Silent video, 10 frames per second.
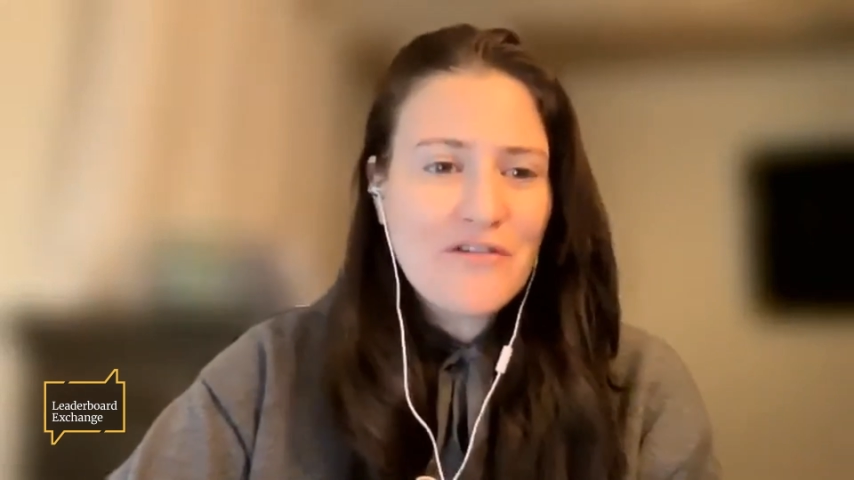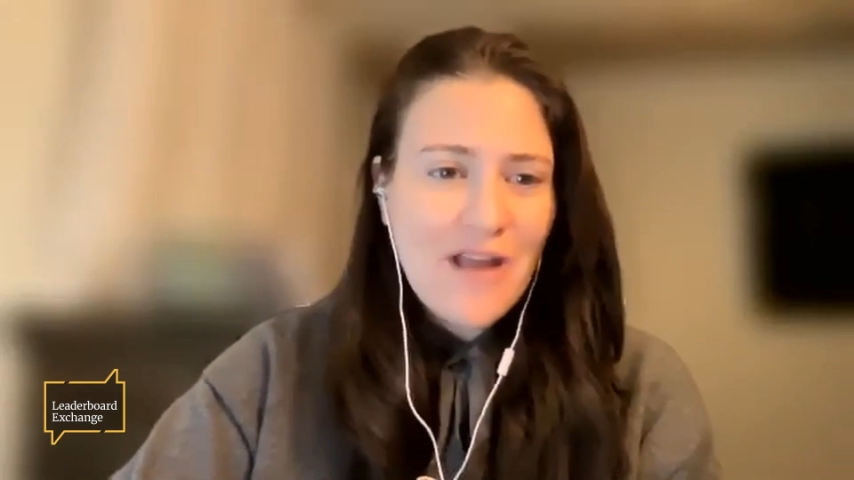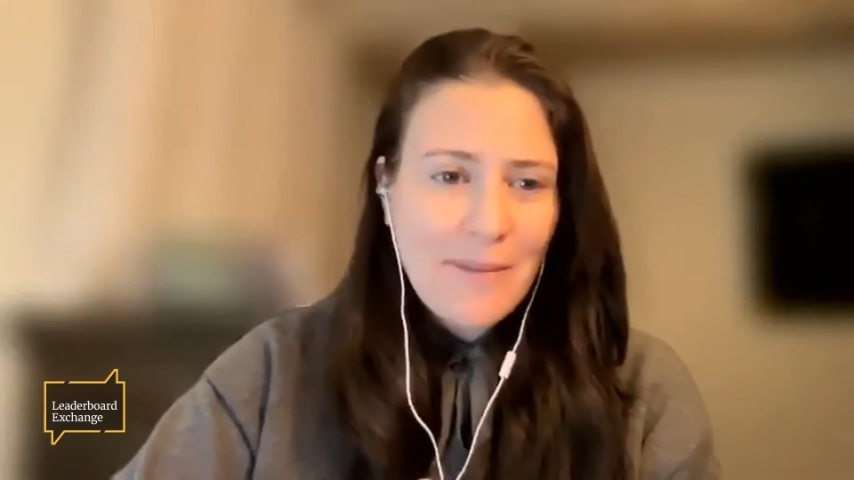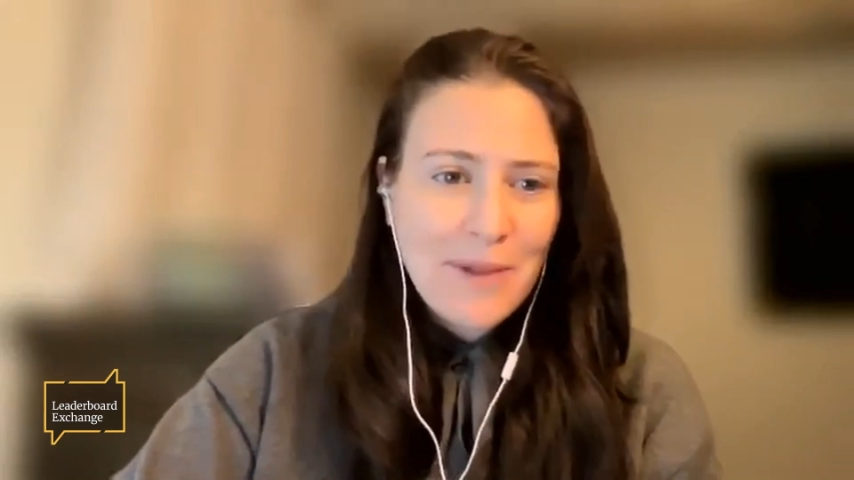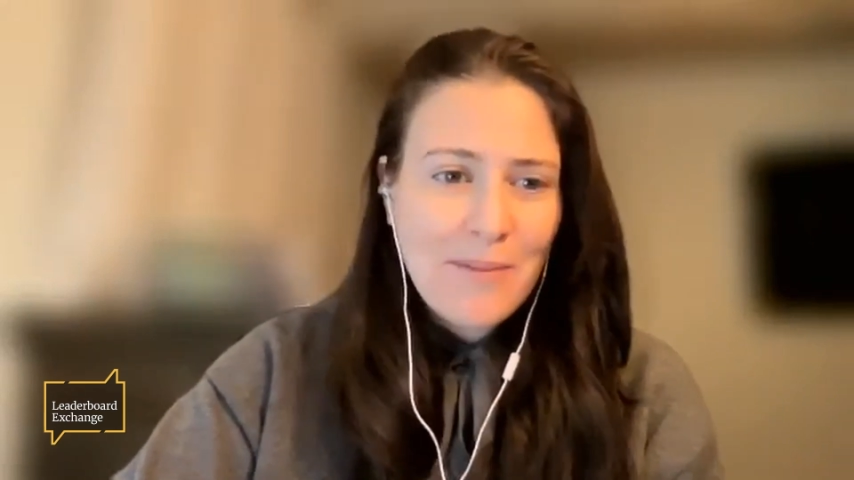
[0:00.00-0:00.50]

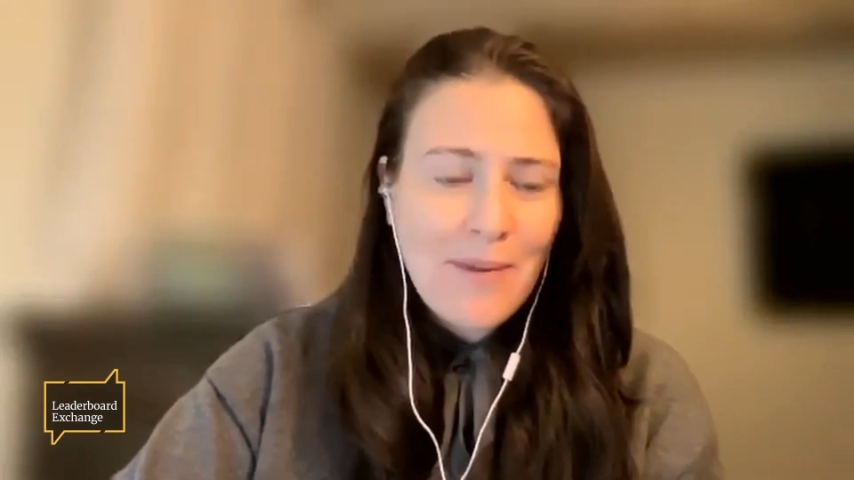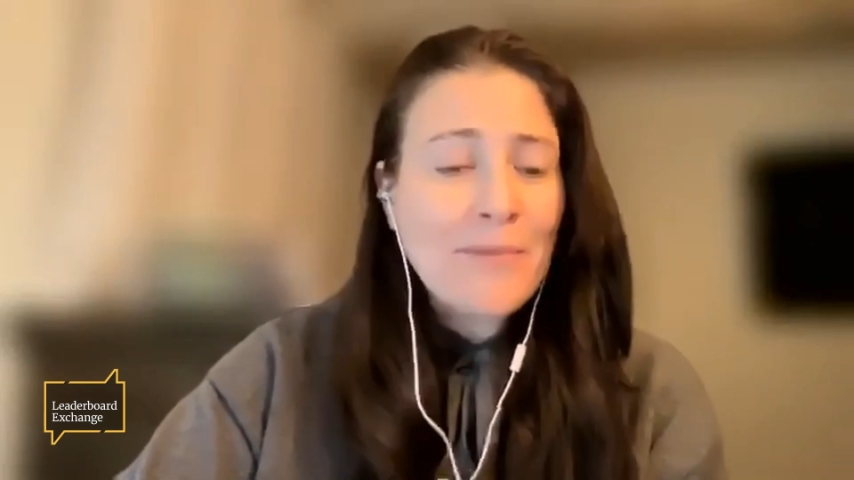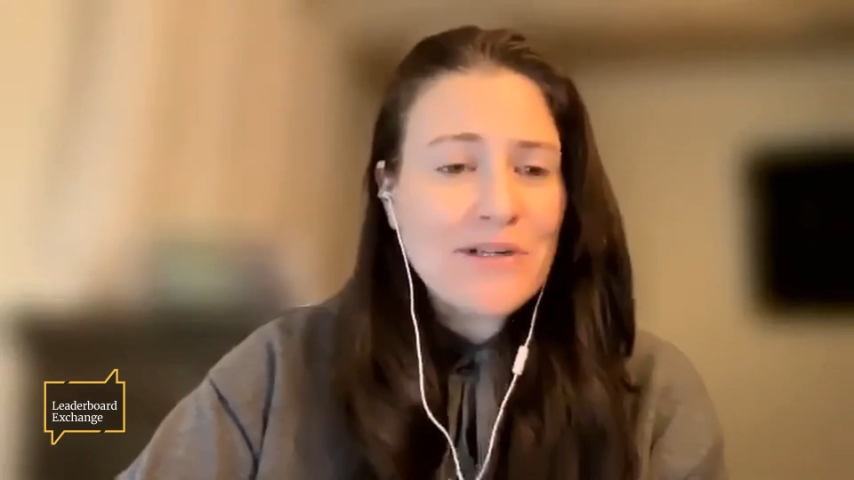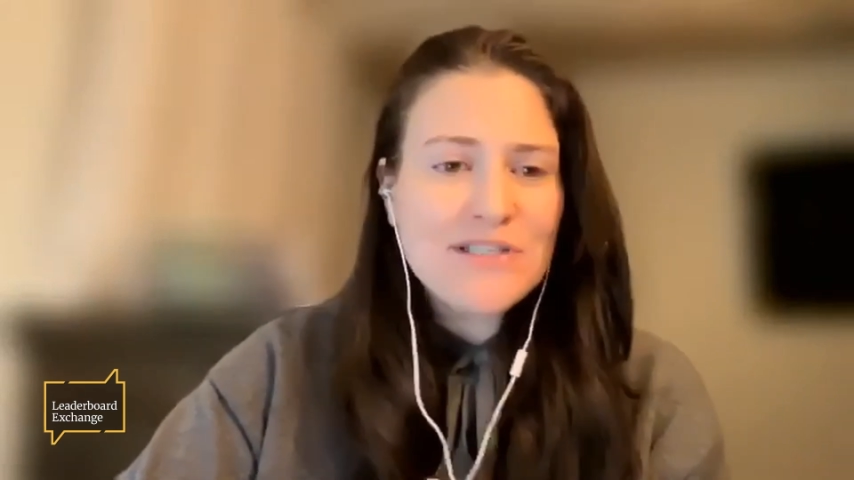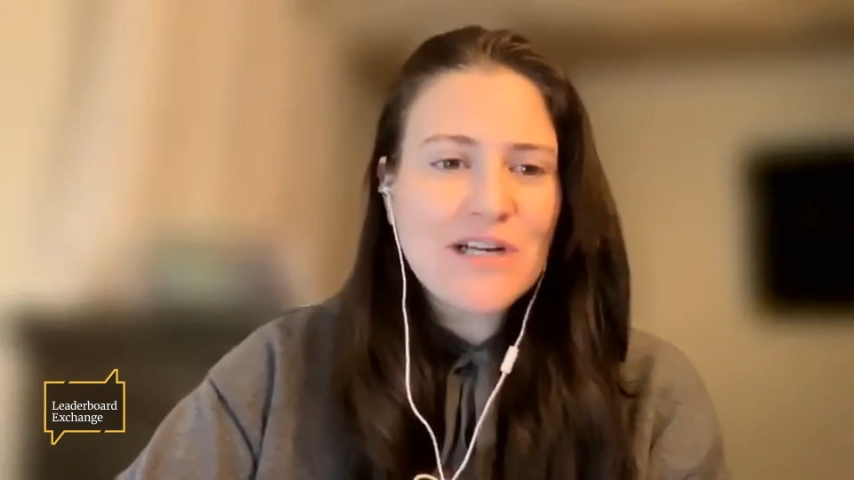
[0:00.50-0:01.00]
family
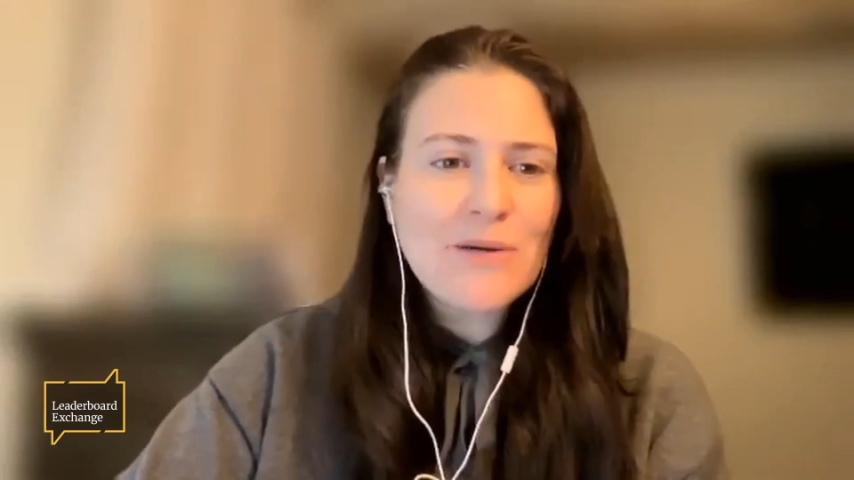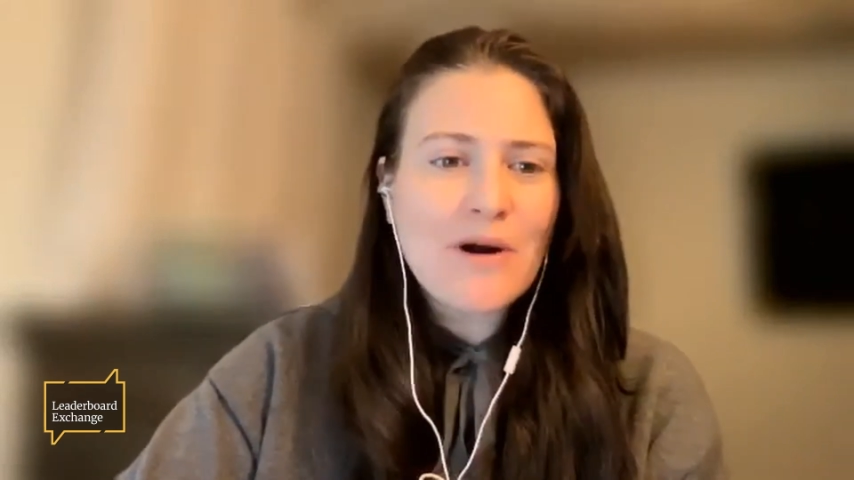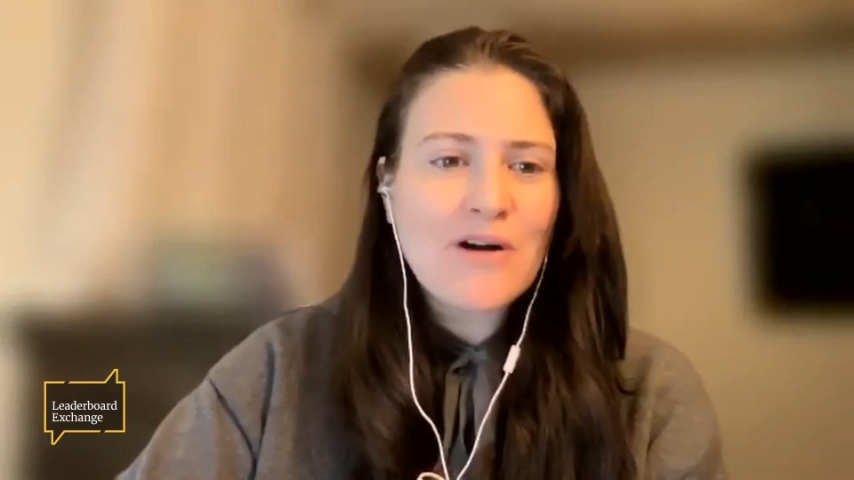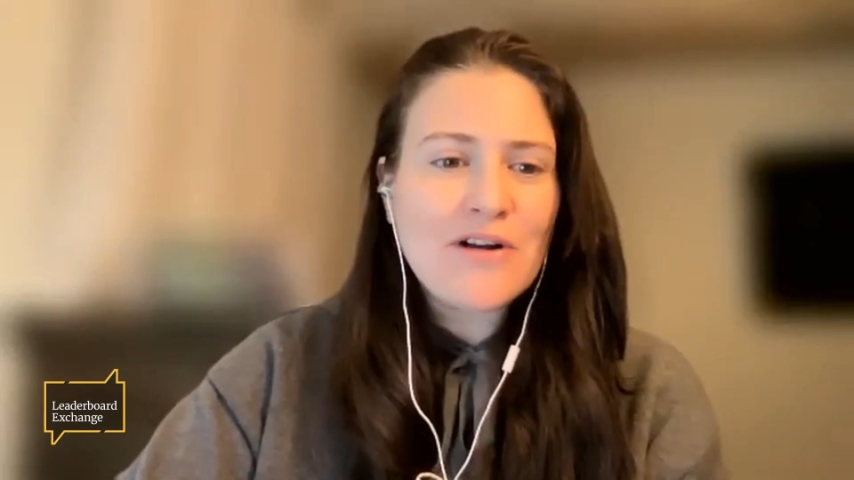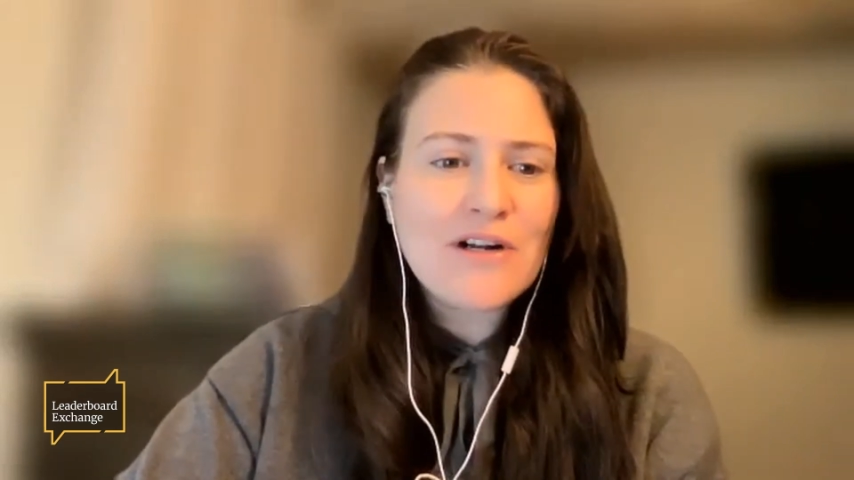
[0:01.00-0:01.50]
members, their
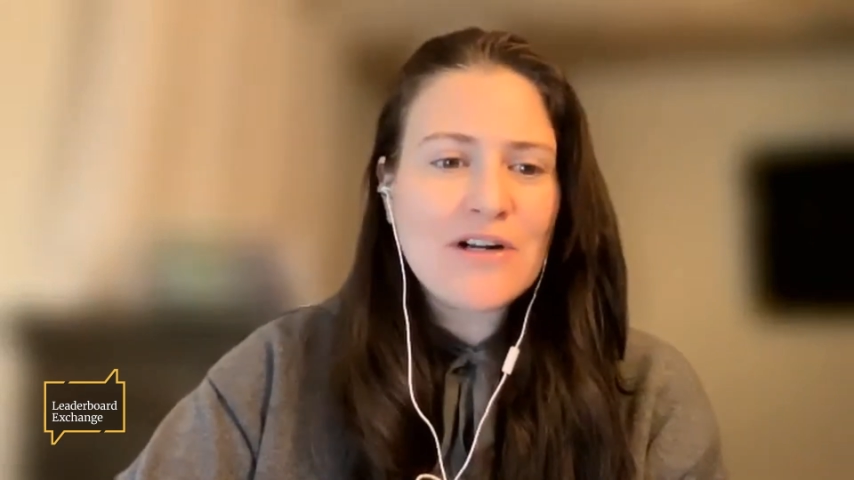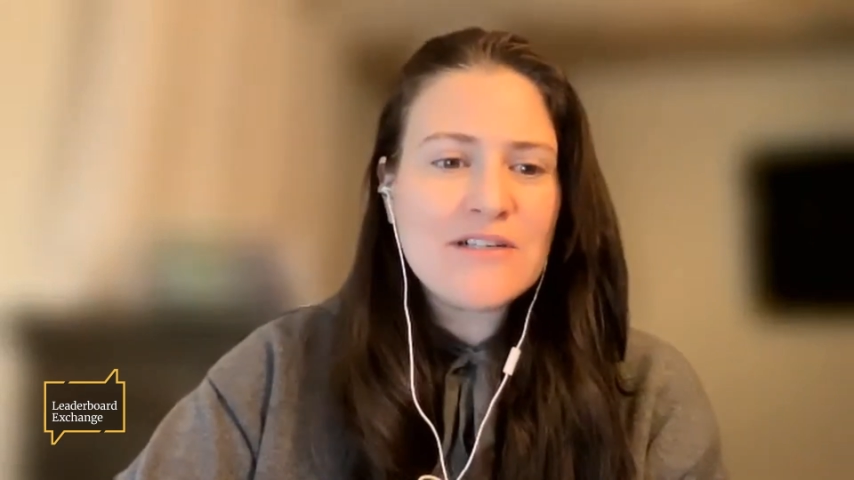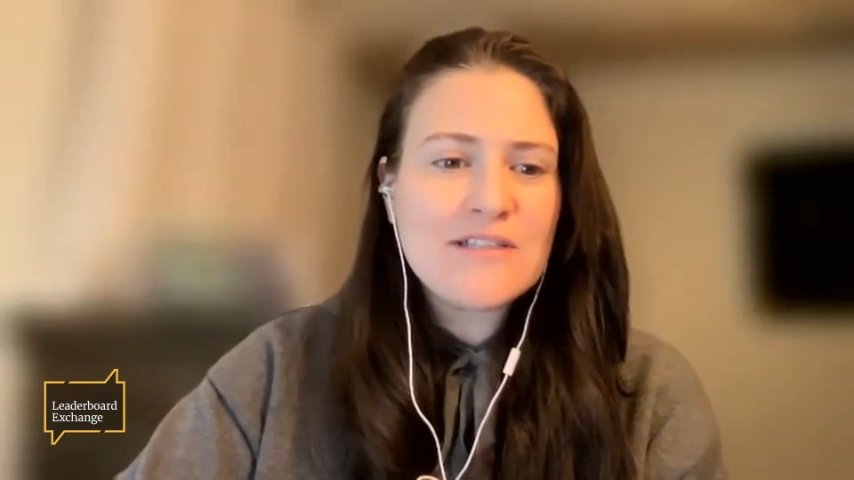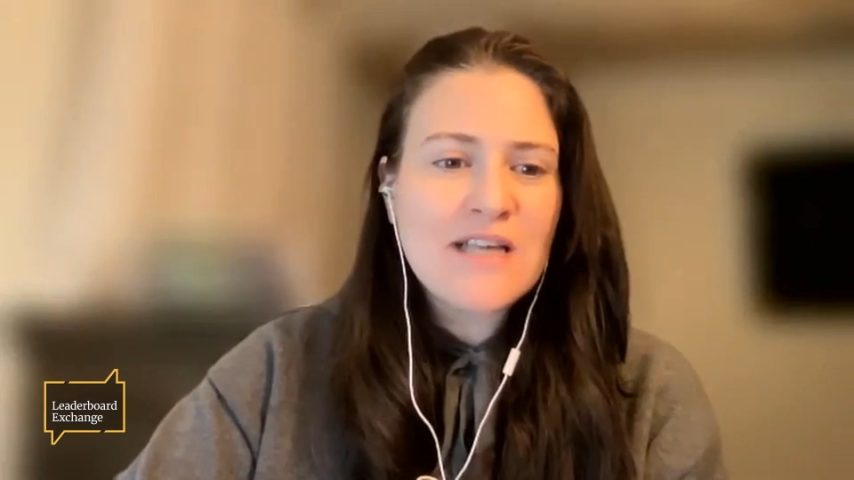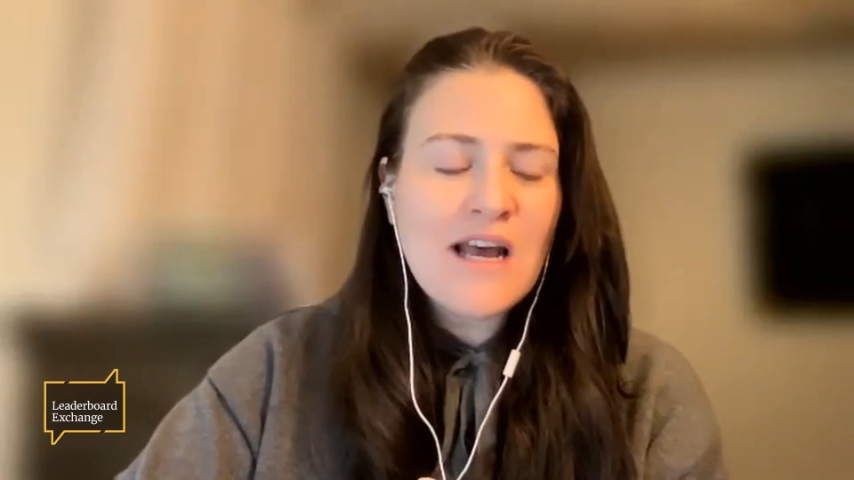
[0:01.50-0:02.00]

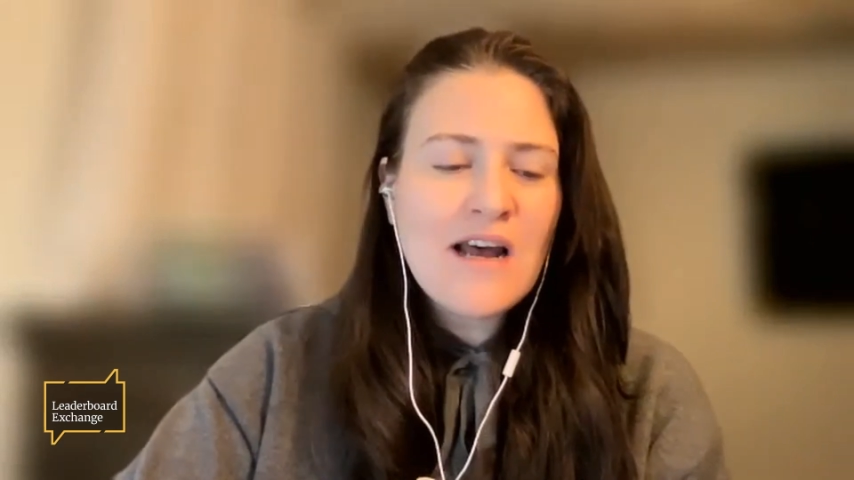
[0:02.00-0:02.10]
partners.